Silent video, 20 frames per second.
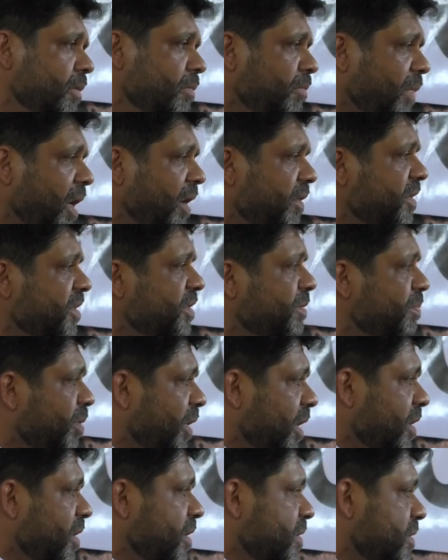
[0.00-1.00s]
Marist
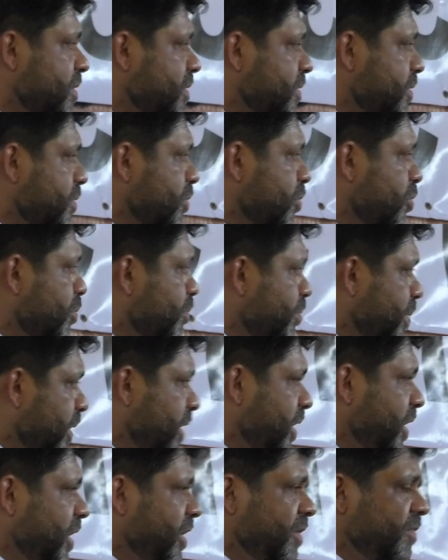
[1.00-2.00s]
brothers who
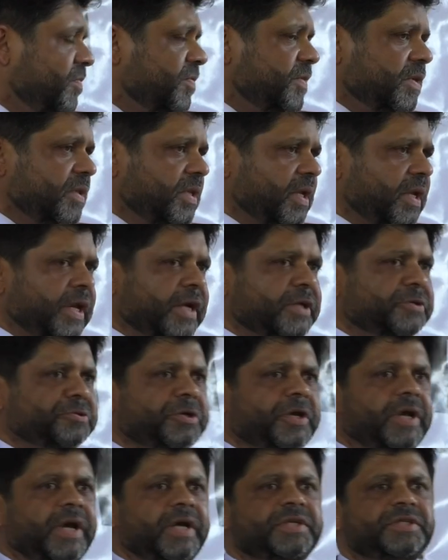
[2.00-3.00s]
believed that
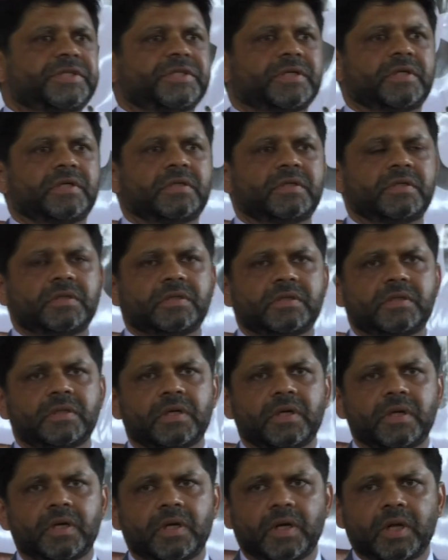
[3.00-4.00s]
education
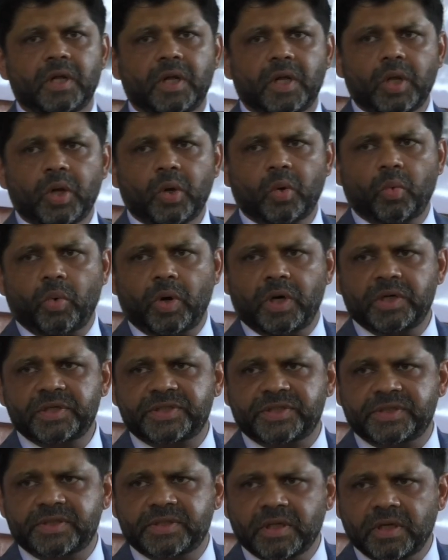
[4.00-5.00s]

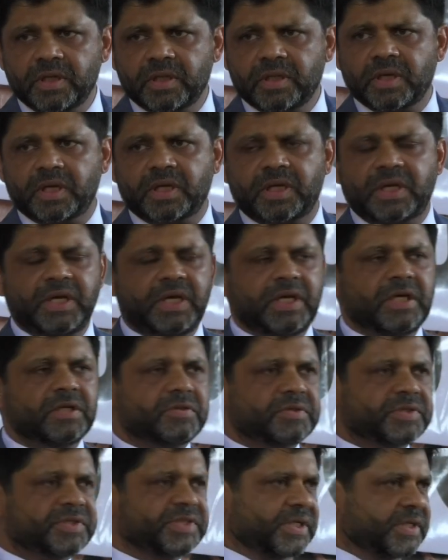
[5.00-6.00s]
was the
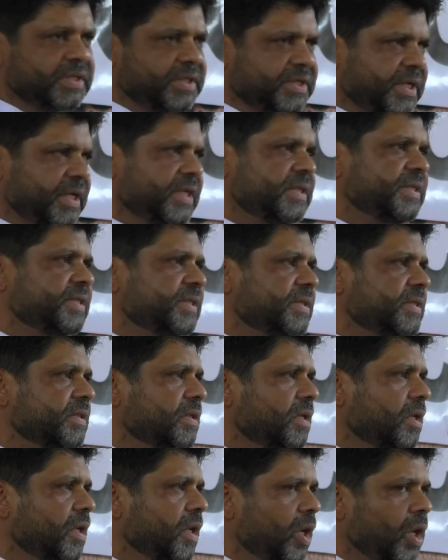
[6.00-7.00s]
key to
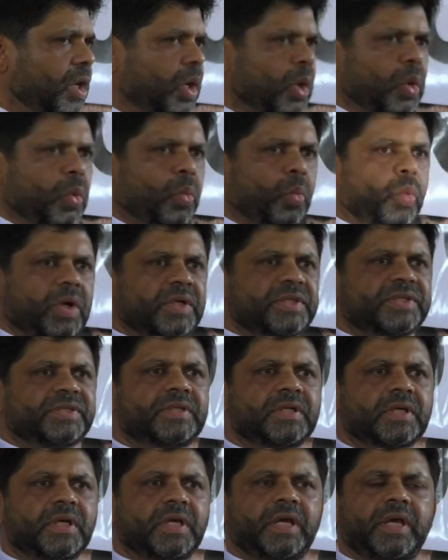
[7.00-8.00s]
success,
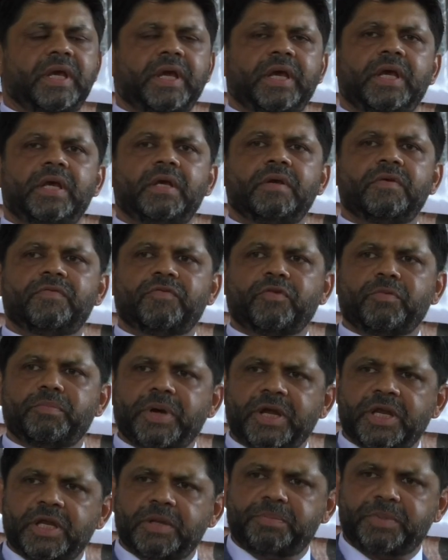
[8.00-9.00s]
was the key for
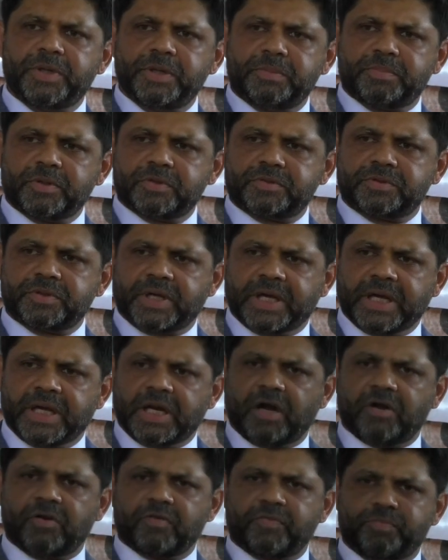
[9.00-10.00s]
many people to get
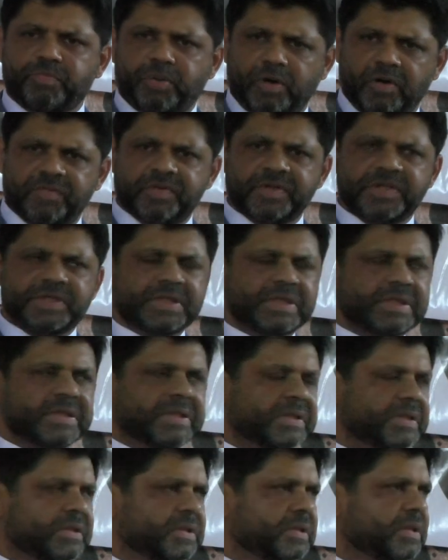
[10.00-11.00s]
out of poverty,
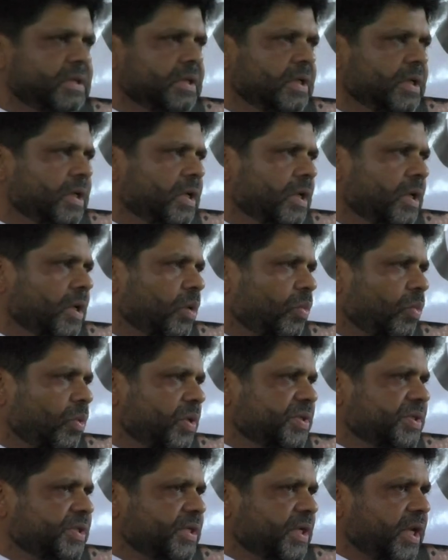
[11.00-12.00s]

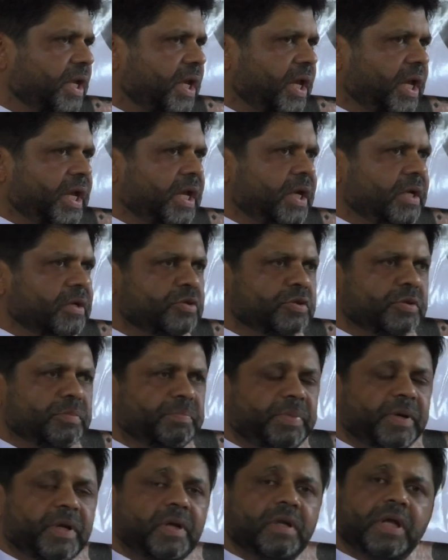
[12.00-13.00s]
was the key to
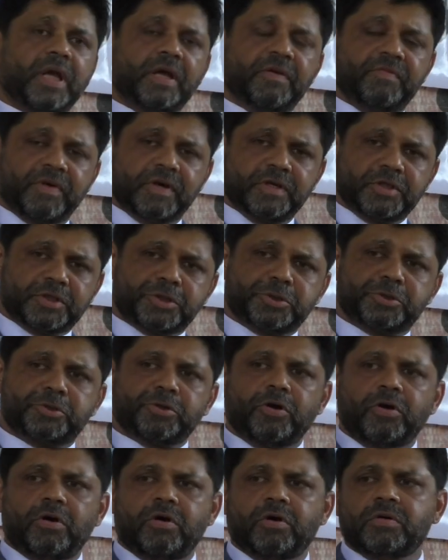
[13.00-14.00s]
build a very
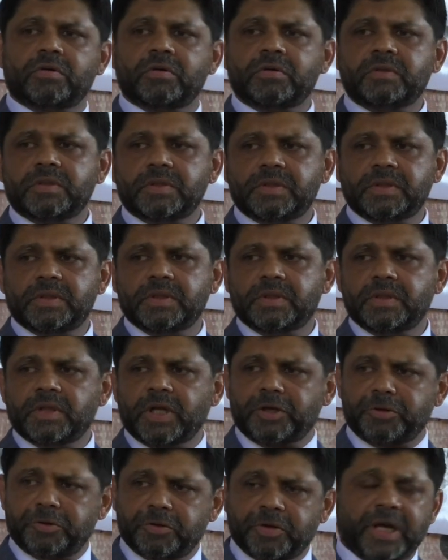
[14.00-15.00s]
strong
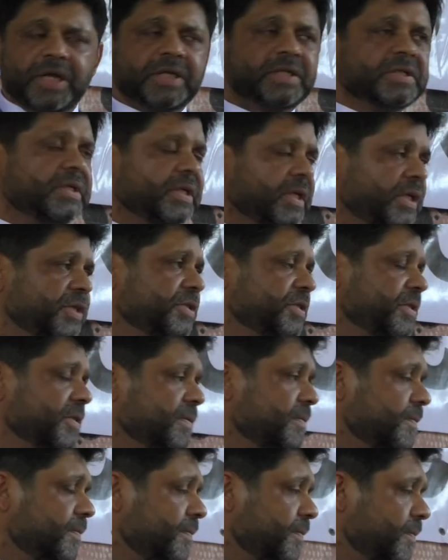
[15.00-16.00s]
and united nation.